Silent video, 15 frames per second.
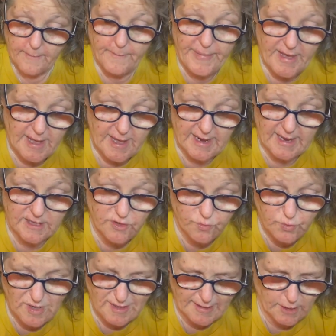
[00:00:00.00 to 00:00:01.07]
but it's
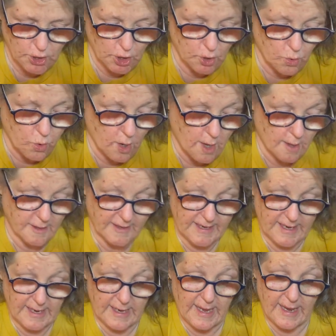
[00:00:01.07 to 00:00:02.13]
really good
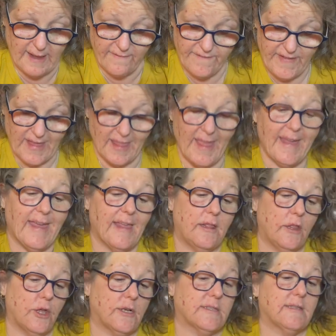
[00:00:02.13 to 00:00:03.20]
quality. And I feel like it
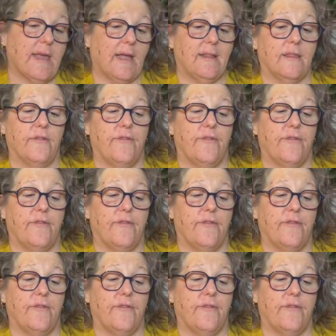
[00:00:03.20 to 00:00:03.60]
looks like the